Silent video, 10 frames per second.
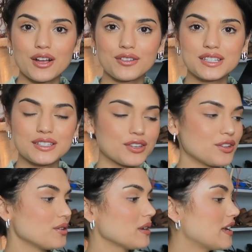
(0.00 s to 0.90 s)
I got this
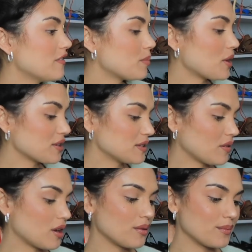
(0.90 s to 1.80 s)
cute gift box
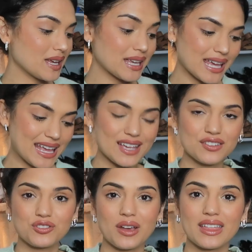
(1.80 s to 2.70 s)
from Key
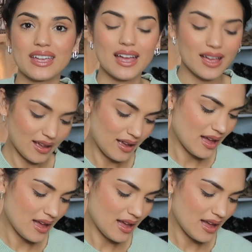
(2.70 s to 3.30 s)
Australia,